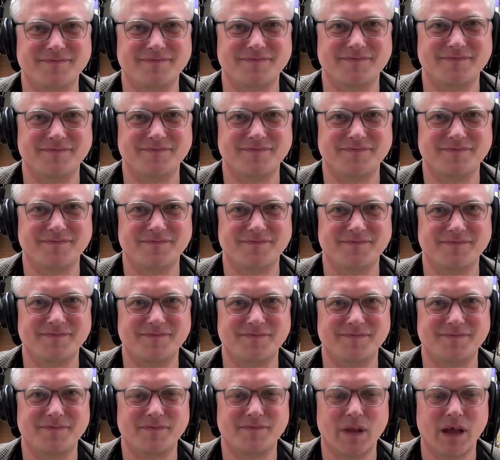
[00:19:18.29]
Okay, Whistle
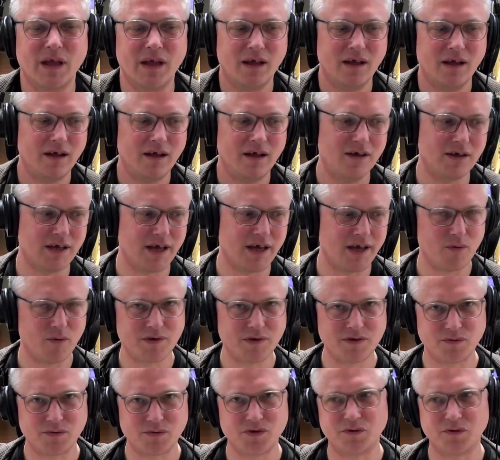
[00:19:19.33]
Stop Tour. The first
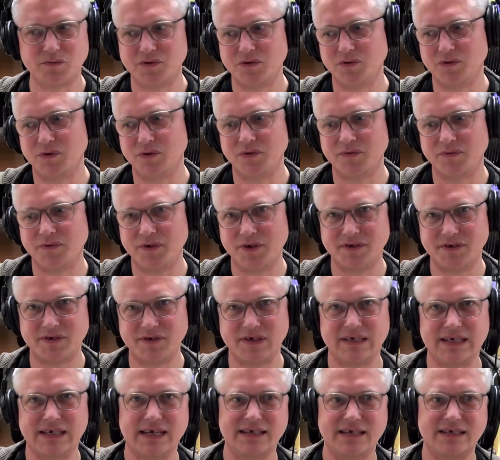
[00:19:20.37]
aesthetic was
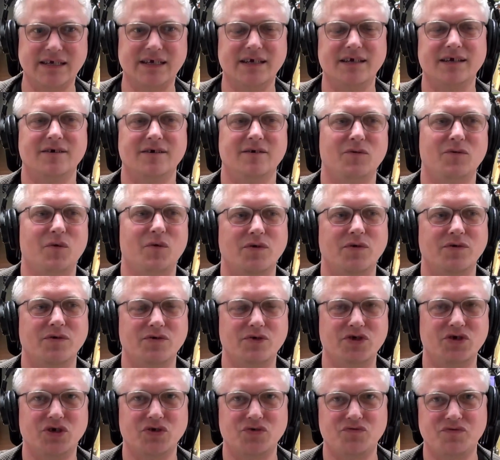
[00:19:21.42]
just ripping off Blur
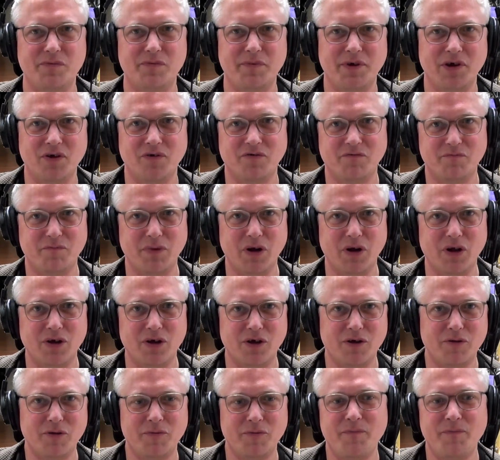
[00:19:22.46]
when I was
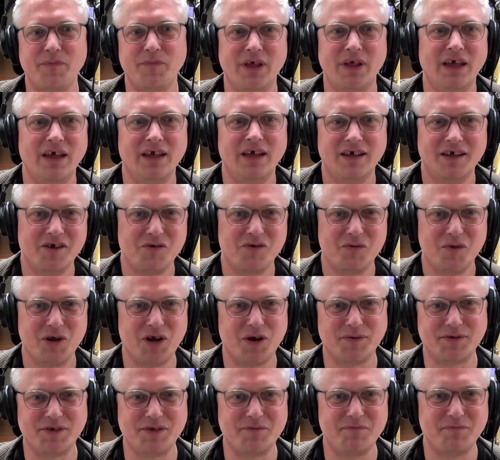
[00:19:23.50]
in bands as a
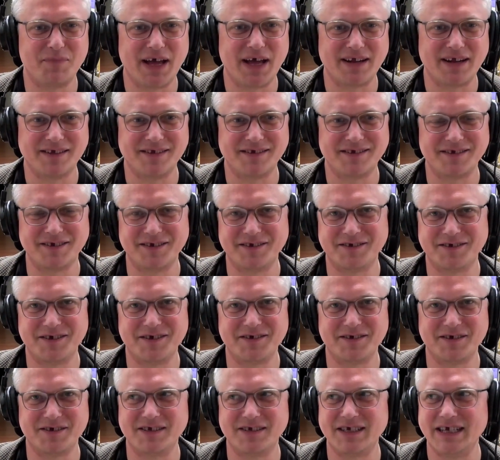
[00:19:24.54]
teenager,
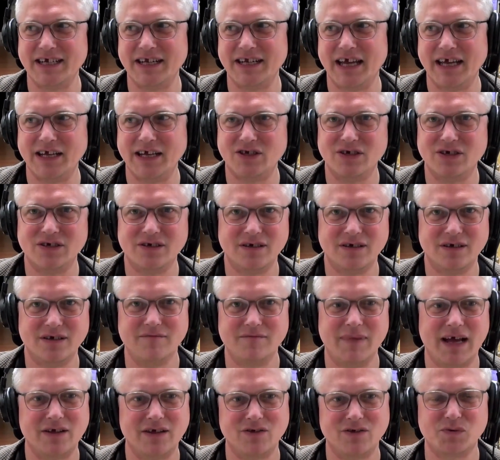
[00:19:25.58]
as was the style at the
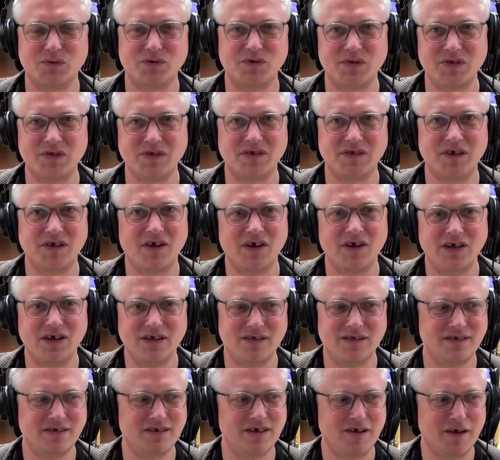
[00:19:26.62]
time.
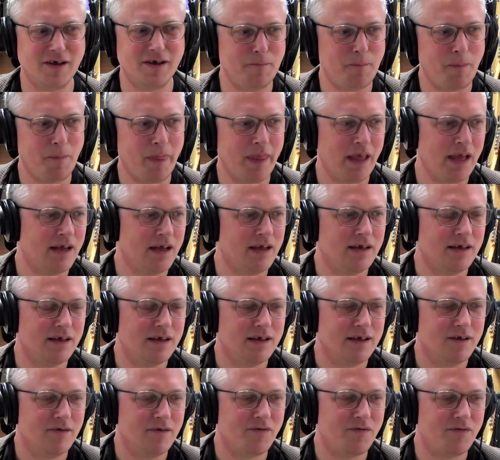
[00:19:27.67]
From there
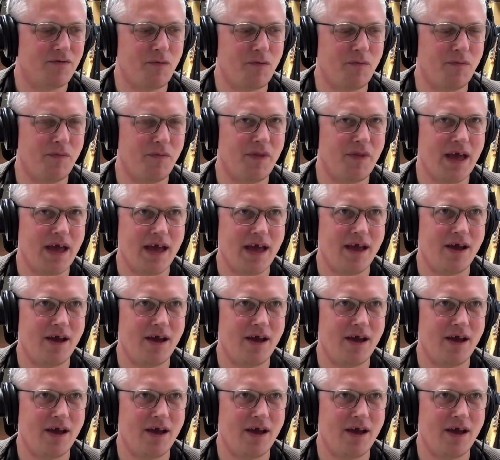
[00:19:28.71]
on,